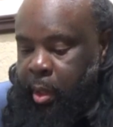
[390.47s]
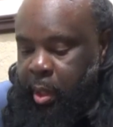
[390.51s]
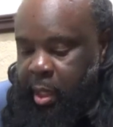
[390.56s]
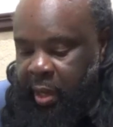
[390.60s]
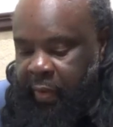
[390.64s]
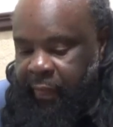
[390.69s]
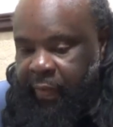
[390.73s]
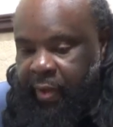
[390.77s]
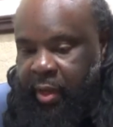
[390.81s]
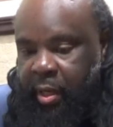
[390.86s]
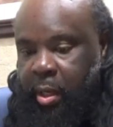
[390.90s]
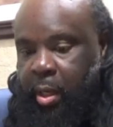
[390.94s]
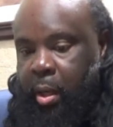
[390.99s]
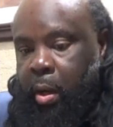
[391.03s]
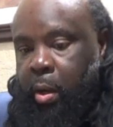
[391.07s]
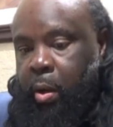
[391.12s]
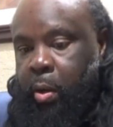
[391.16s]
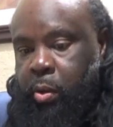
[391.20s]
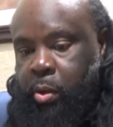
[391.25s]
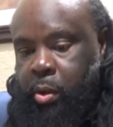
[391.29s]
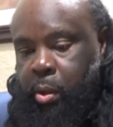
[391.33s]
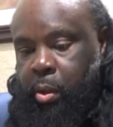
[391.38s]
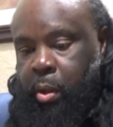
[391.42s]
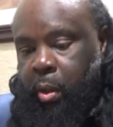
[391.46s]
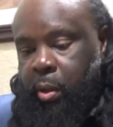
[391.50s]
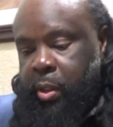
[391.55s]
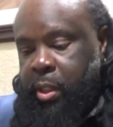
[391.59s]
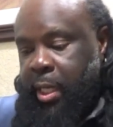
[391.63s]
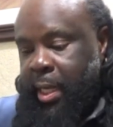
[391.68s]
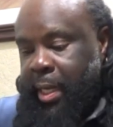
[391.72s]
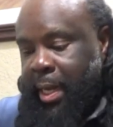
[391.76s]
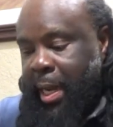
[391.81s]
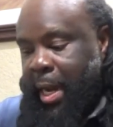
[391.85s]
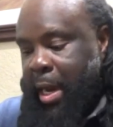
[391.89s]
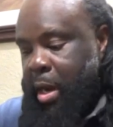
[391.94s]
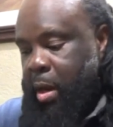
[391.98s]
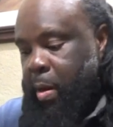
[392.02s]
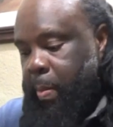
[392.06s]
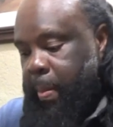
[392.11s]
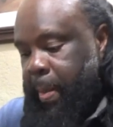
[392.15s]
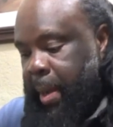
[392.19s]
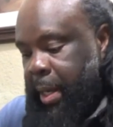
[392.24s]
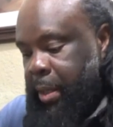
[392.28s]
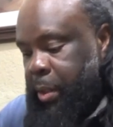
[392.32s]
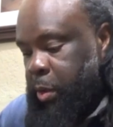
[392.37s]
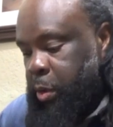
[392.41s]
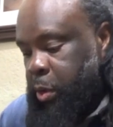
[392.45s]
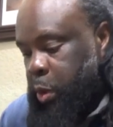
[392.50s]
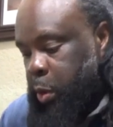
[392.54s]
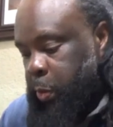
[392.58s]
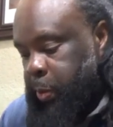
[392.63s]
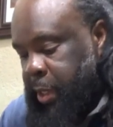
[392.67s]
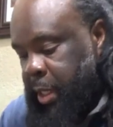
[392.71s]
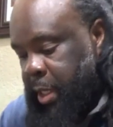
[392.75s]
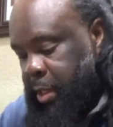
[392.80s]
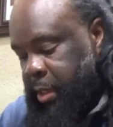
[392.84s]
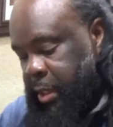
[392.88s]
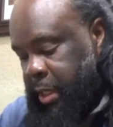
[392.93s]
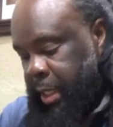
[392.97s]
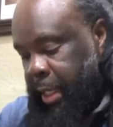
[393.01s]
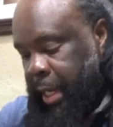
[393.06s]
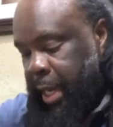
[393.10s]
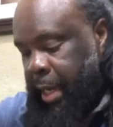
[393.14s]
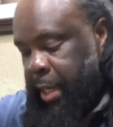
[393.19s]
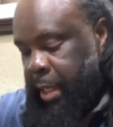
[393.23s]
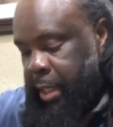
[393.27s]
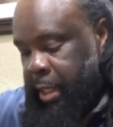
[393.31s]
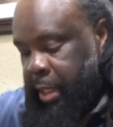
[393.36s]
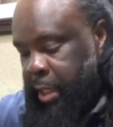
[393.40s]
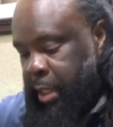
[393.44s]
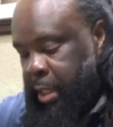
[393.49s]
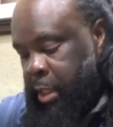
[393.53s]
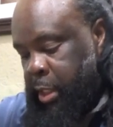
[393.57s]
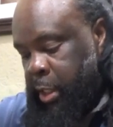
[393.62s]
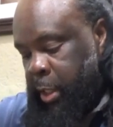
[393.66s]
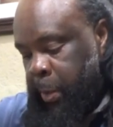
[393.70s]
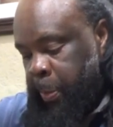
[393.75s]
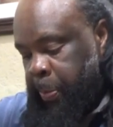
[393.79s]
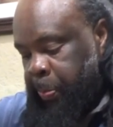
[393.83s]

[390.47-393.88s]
in videos, you know, check out my YouTube channel, check out his.